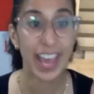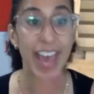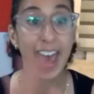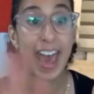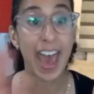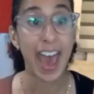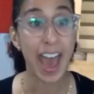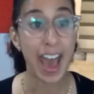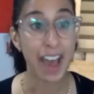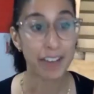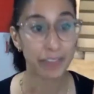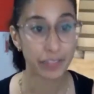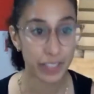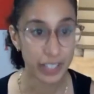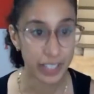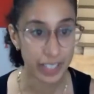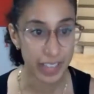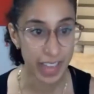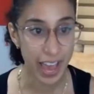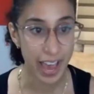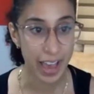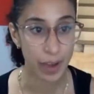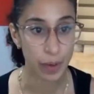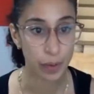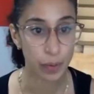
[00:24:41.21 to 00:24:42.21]
After
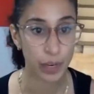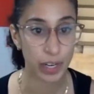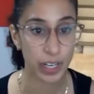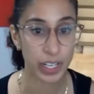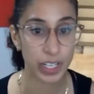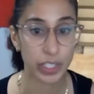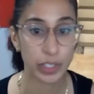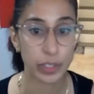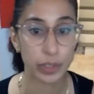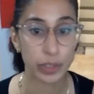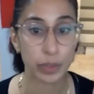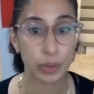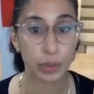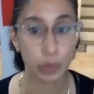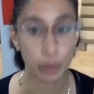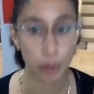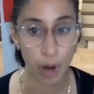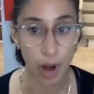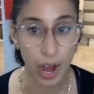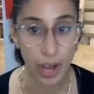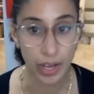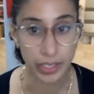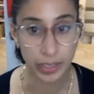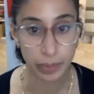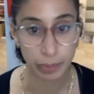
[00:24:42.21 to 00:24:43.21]
that, we're gonna do
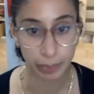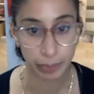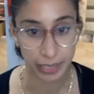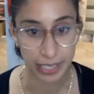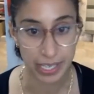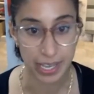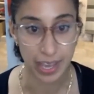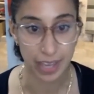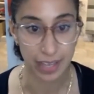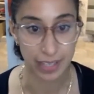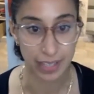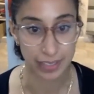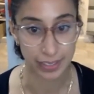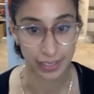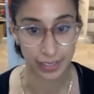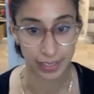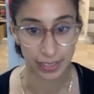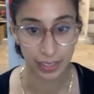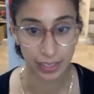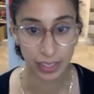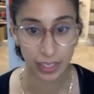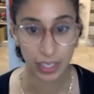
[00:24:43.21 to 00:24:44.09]
grand plies.